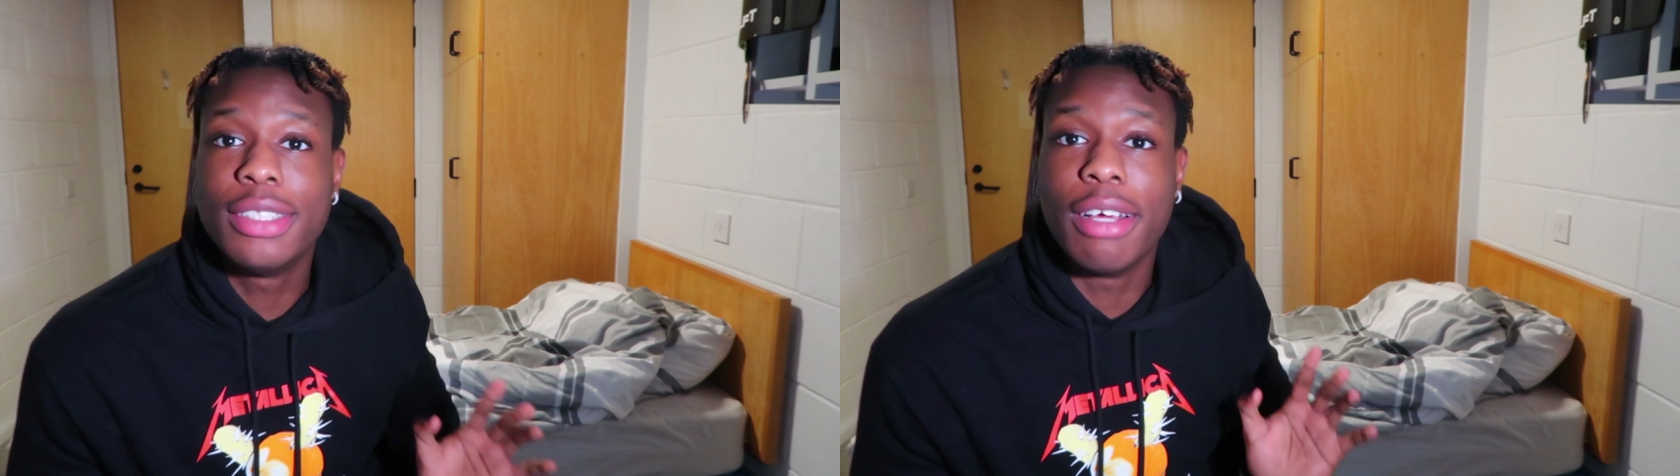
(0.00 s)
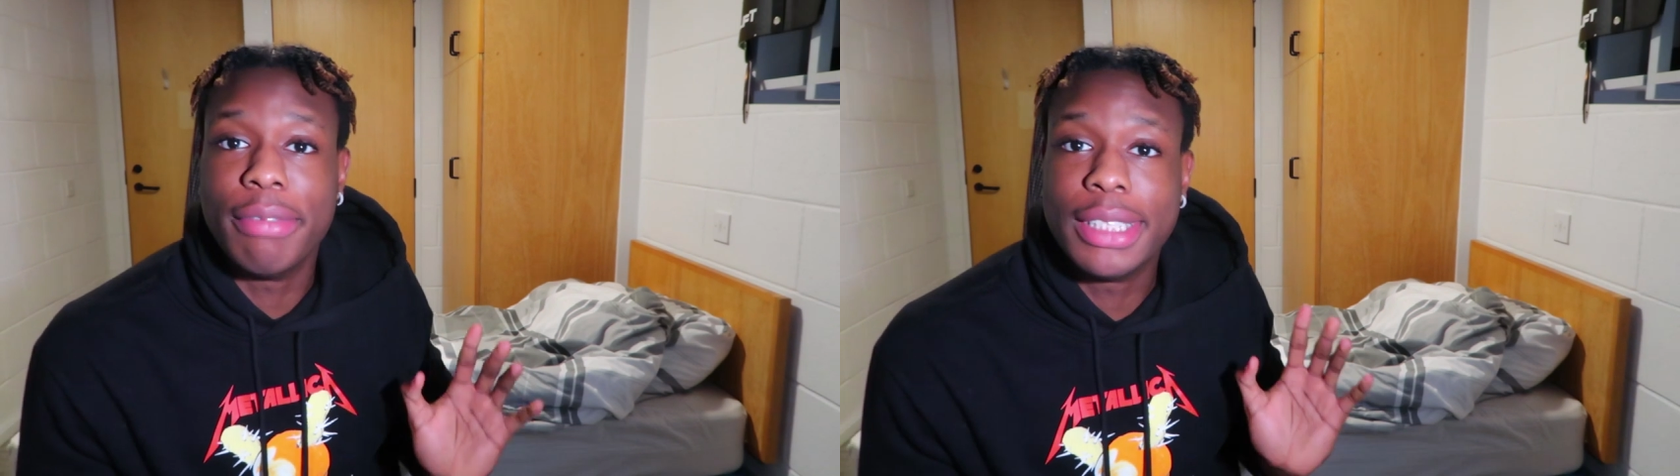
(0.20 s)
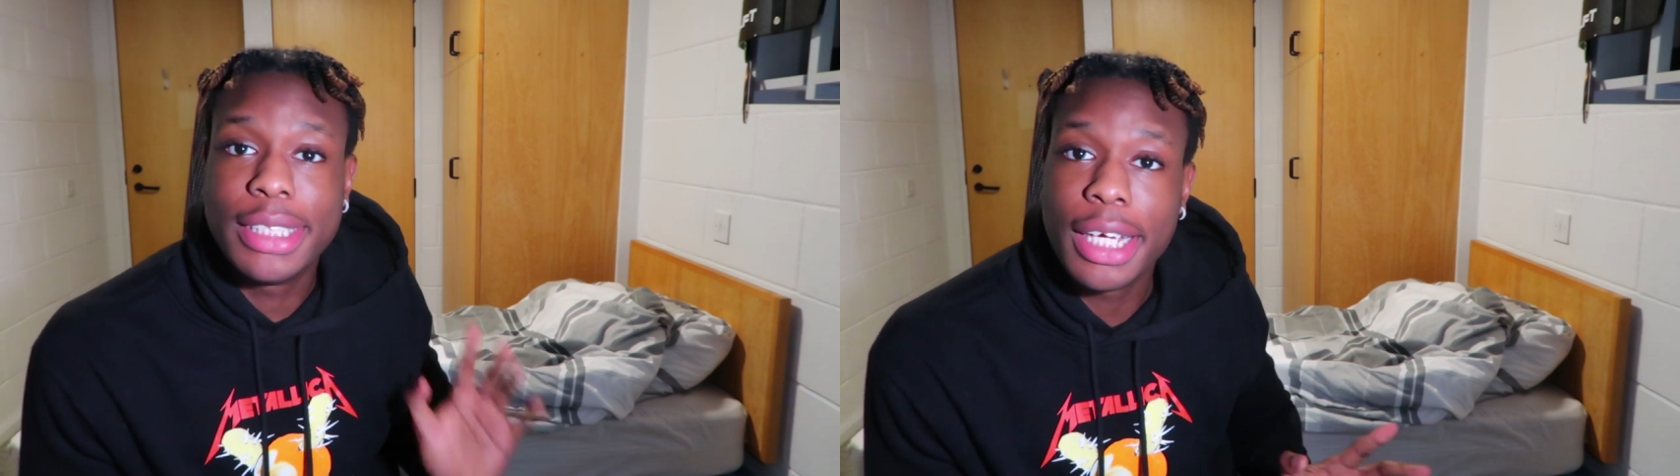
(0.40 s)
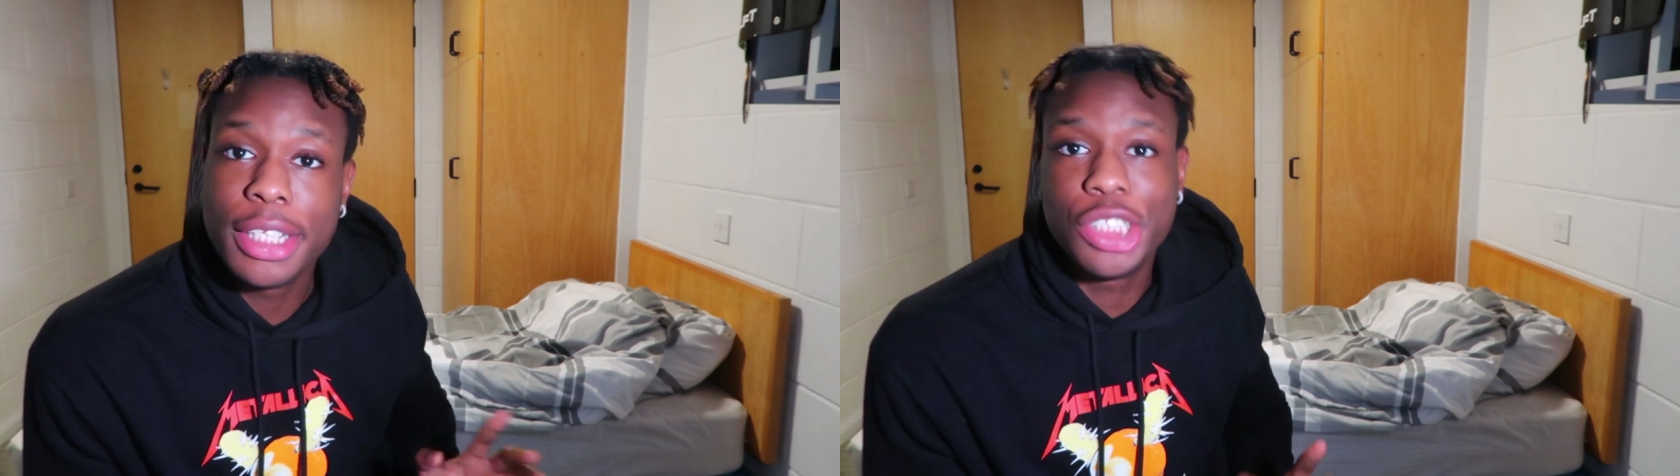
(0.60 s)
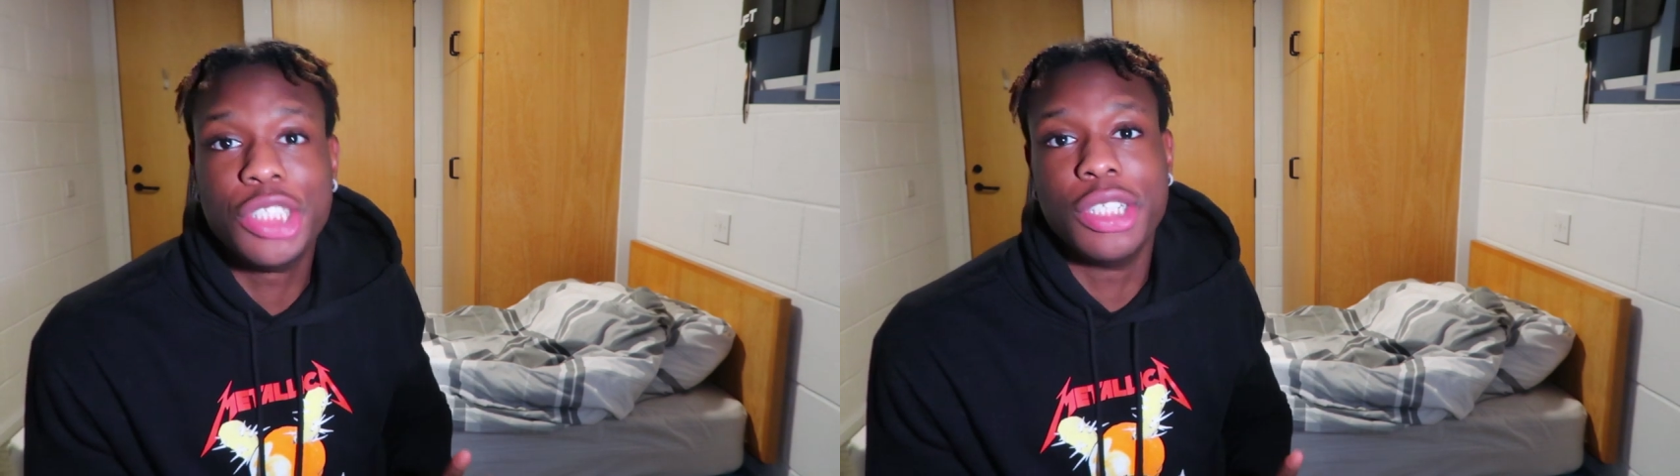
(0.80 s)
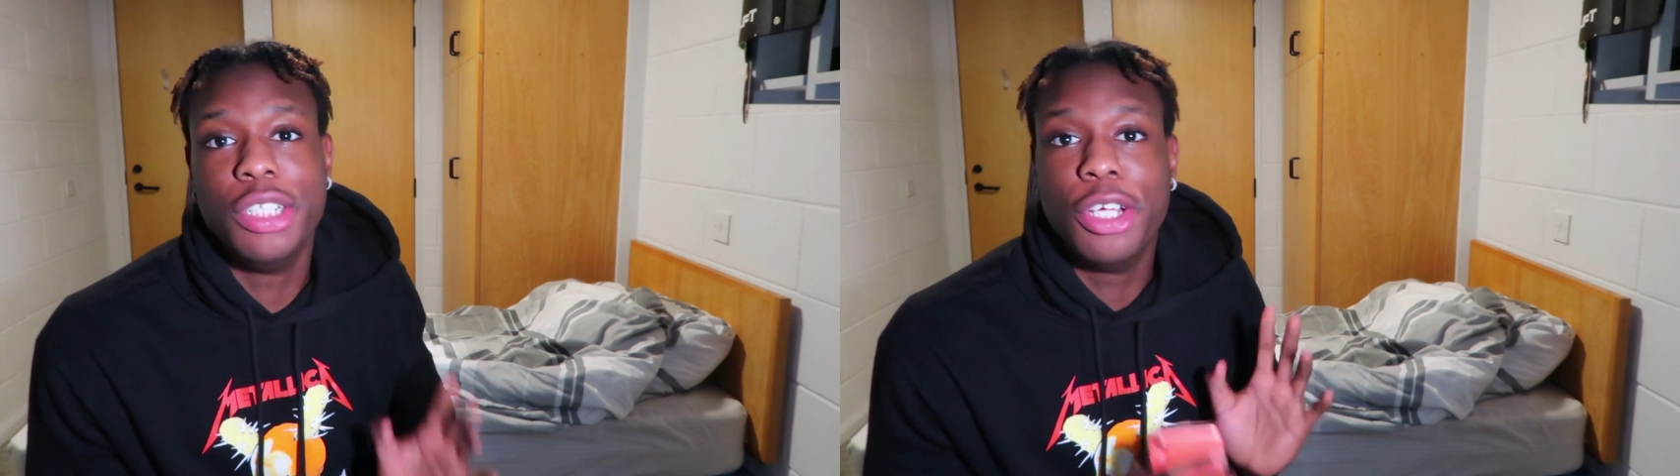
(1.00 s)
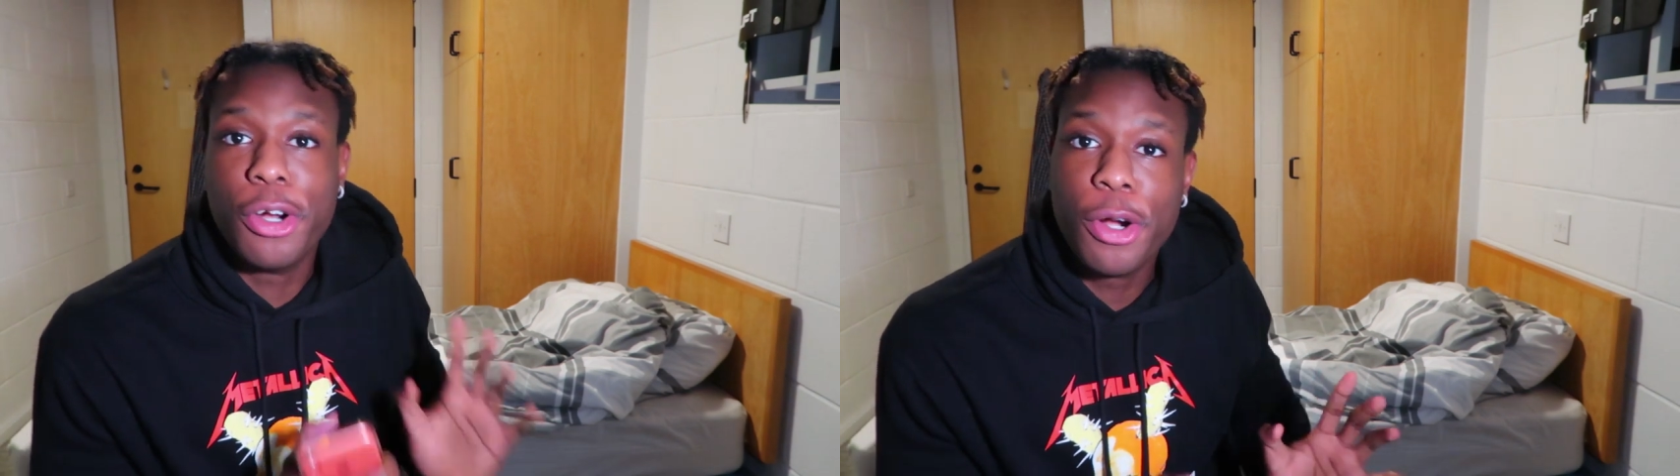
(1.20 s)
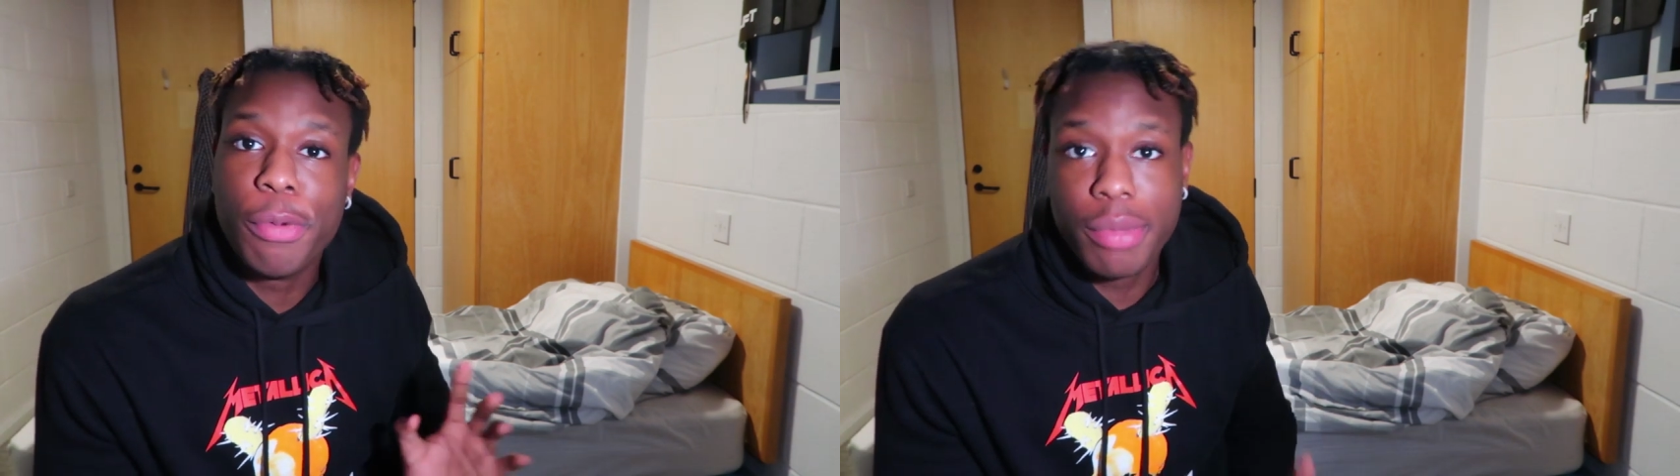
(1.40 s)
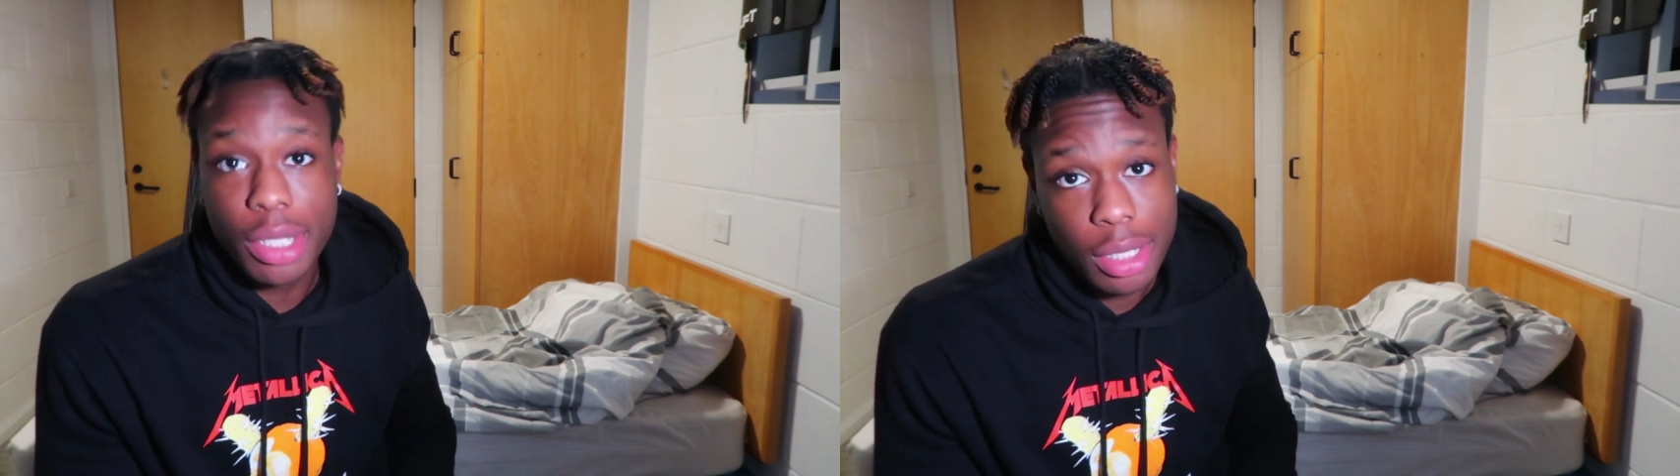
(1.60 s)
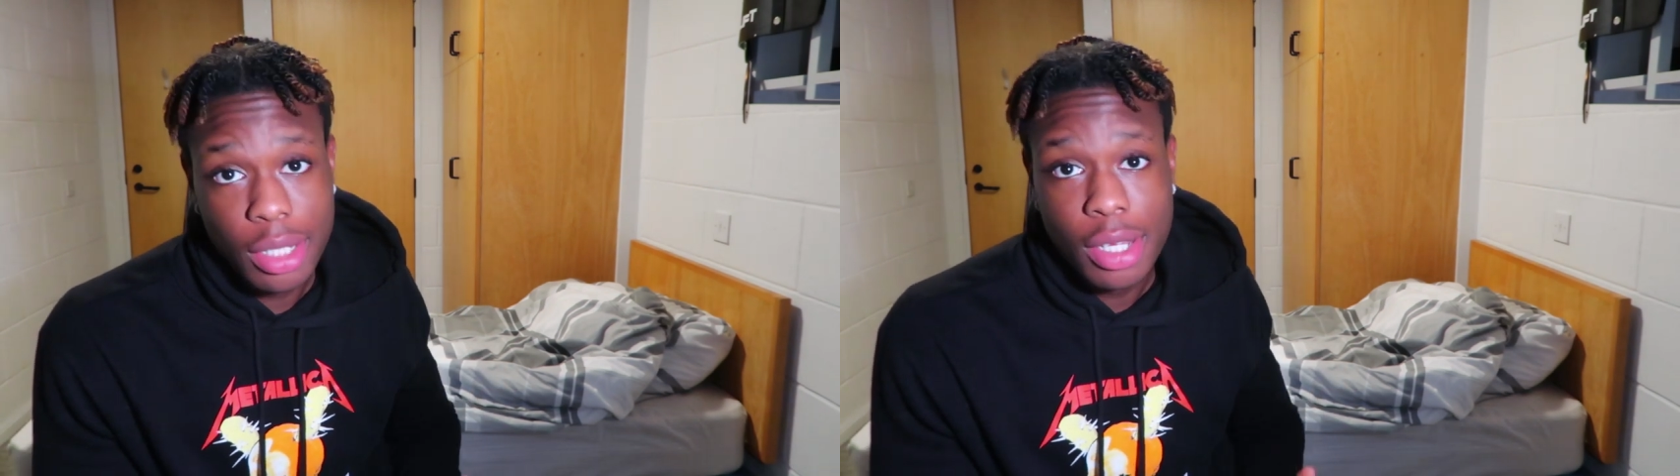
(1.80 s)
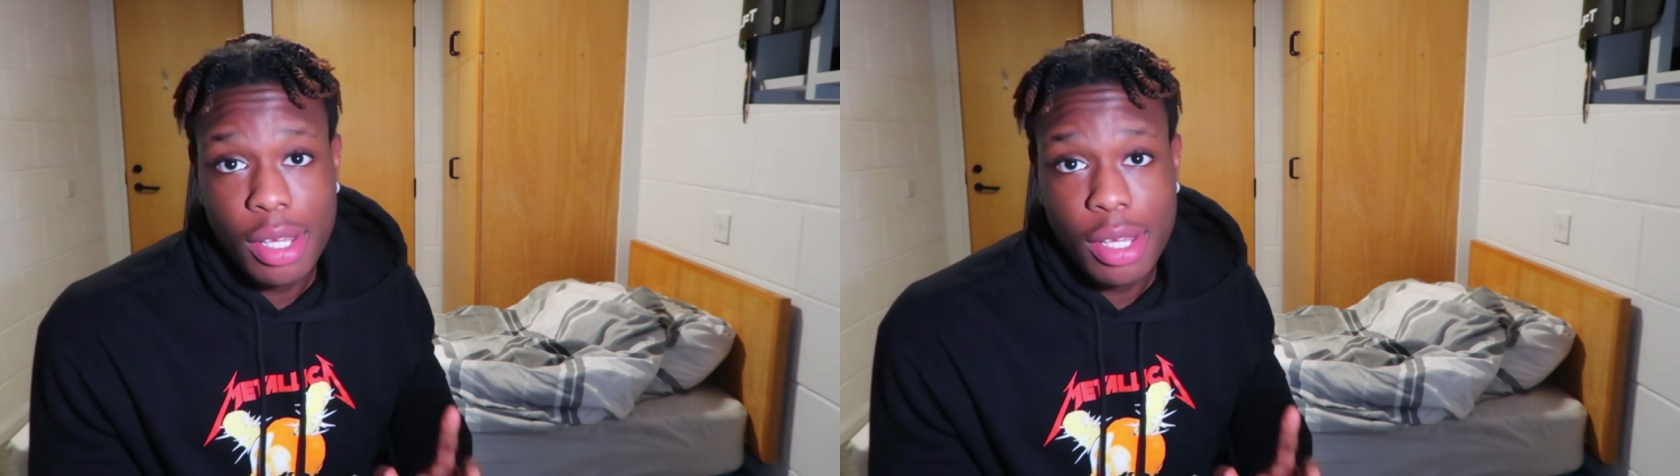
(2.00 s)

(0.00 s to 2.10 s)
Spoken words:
conversation, you heard me?